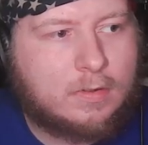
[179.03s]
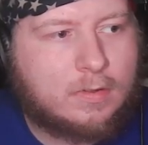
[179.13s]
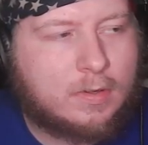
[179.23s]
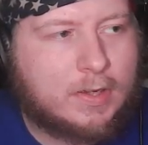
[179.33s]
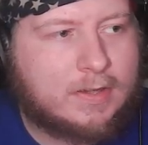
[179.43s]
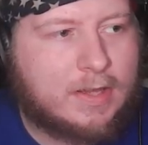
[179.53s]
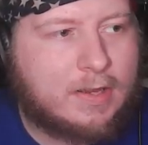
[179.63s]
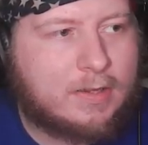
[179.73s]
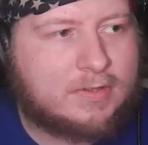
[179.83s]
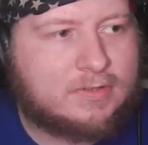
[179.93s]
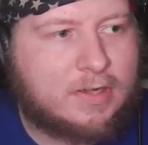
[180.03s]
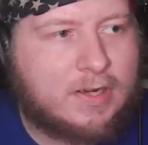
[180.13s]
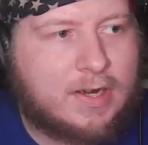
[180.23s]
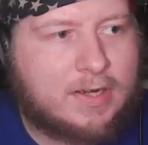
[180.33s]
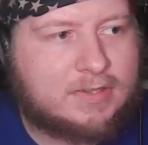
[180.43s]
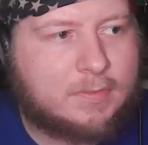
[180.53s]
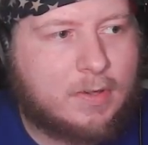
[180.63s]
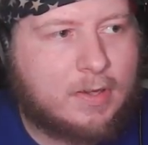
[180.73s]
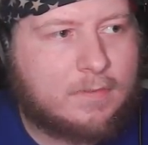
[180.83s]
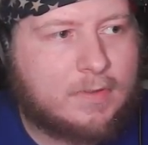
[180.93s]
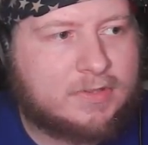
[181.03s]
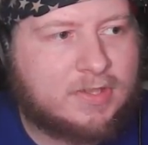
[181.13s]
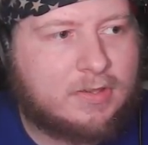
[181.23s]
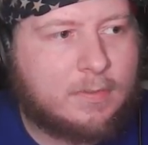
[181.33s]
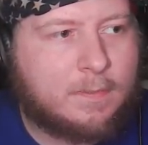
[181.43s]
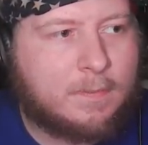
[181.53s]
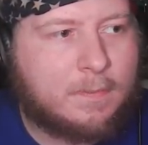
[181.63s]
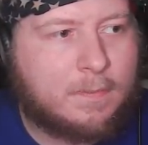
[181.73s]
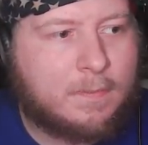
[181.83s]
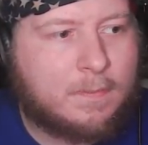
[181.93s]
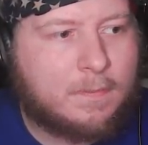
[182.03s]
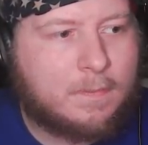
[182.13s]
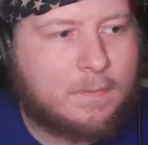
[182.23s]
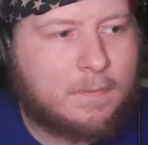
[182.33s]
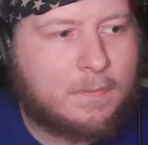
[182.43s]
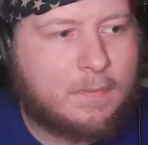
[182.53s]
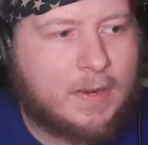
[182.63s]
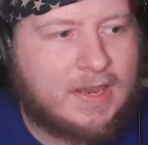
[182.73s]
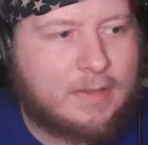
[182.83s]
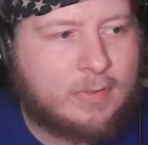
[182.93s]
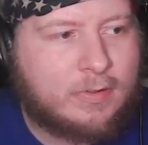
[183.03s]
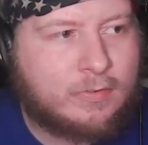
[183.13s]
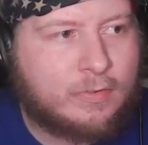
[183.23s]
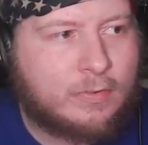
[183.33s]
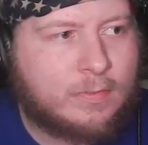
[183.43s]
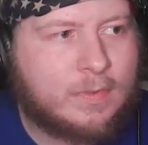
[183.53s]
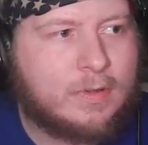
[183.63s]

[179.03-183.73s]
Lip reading: Okay, that is not a hiding spot. Is it the baby room?